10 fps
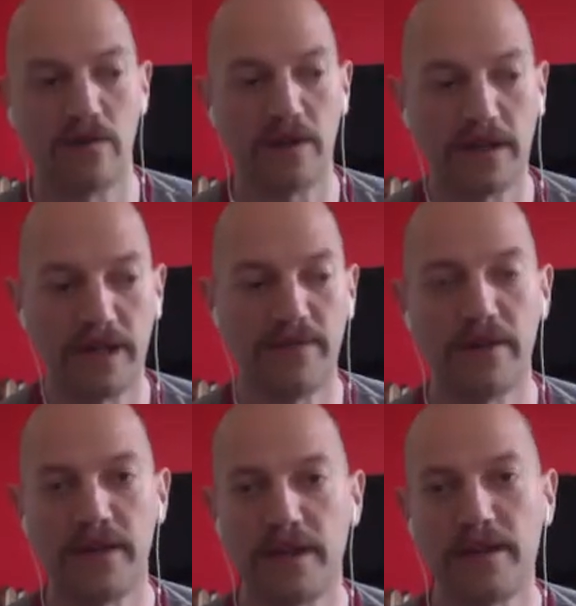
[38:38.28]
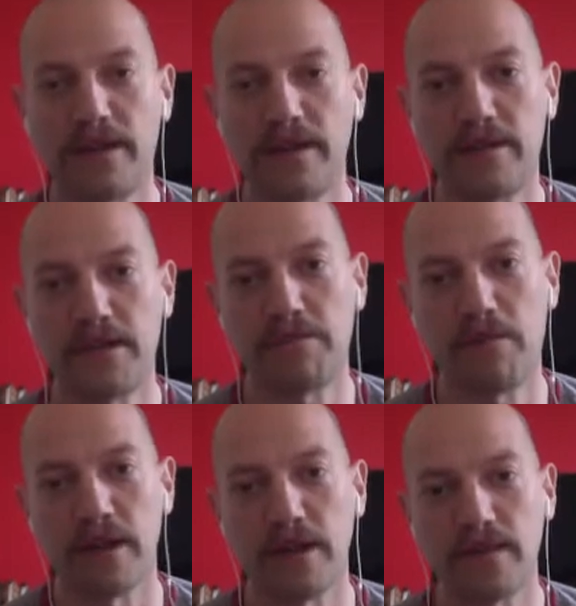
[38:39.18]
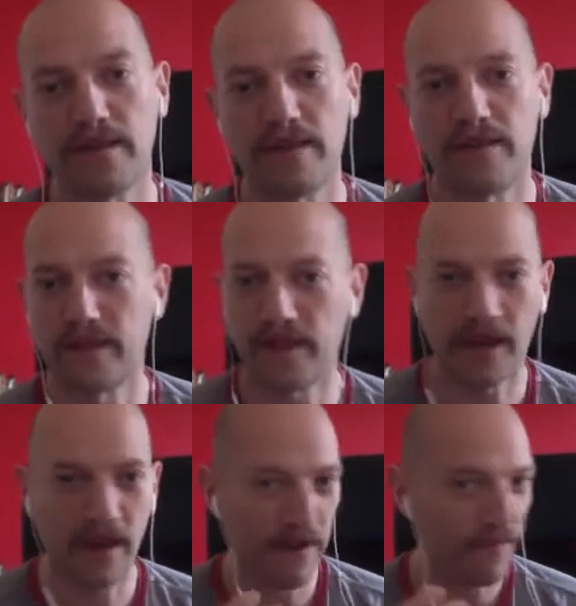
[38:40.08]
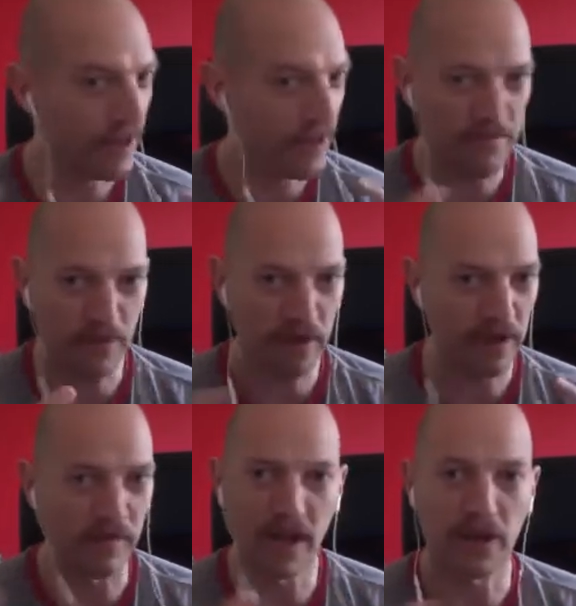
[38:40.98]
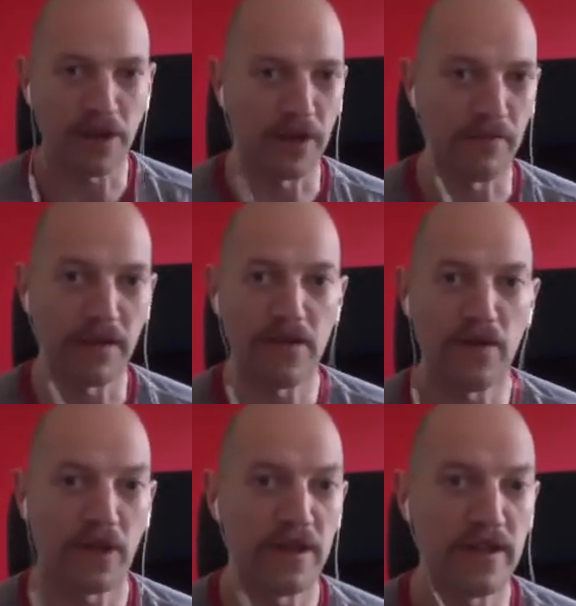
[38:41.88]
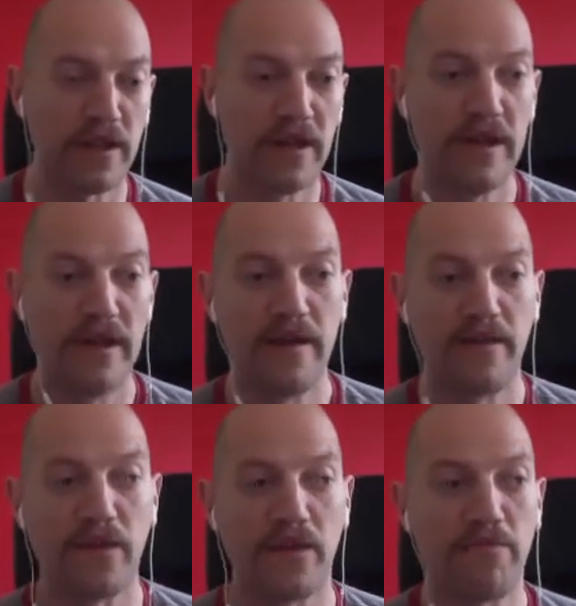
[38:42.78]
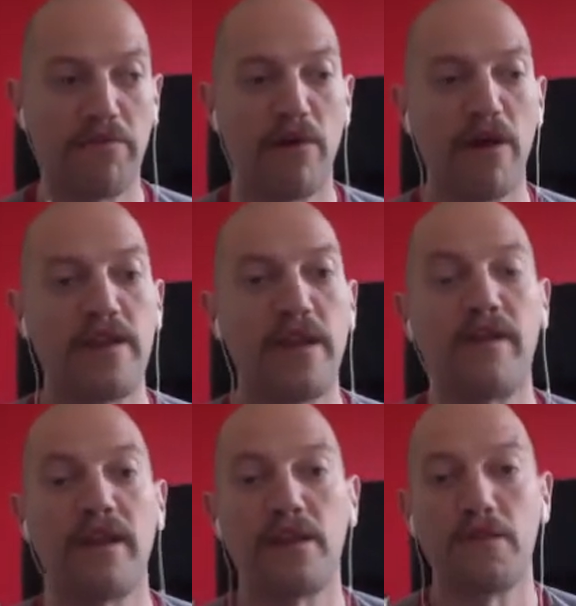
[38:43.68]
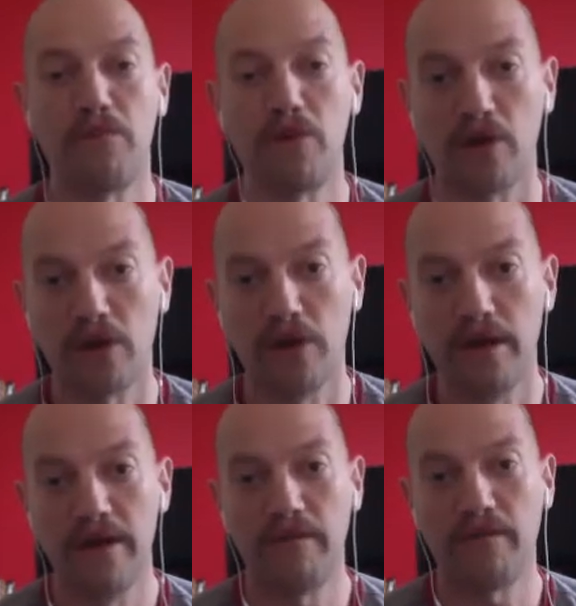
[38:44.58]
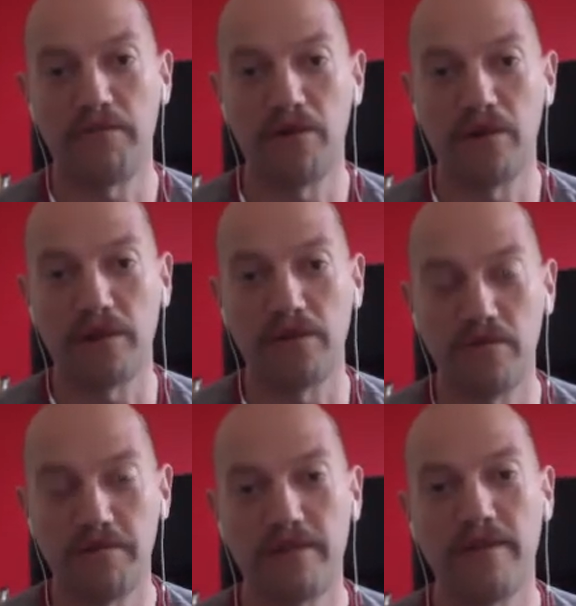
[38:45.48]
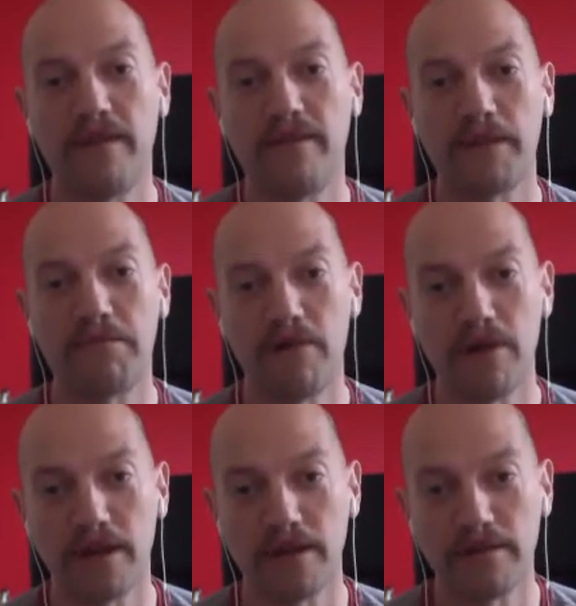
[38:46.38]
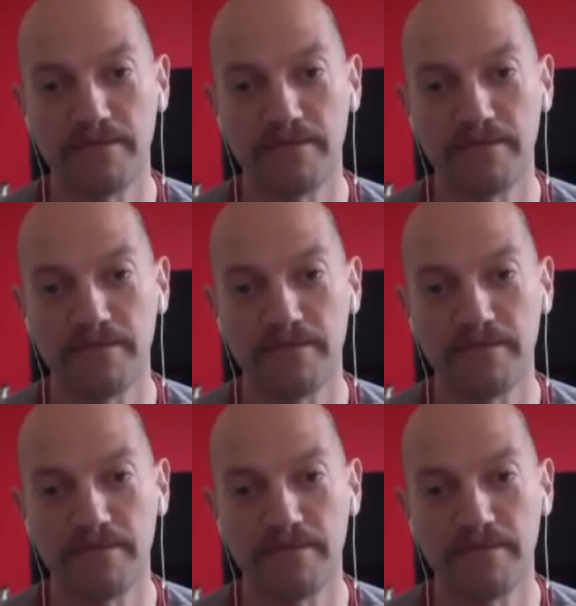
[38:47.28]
give an identity to the prize. They're kind of, as a symbiotic relationship. It's not just that the prize elevates the book. The books also elevate the prize.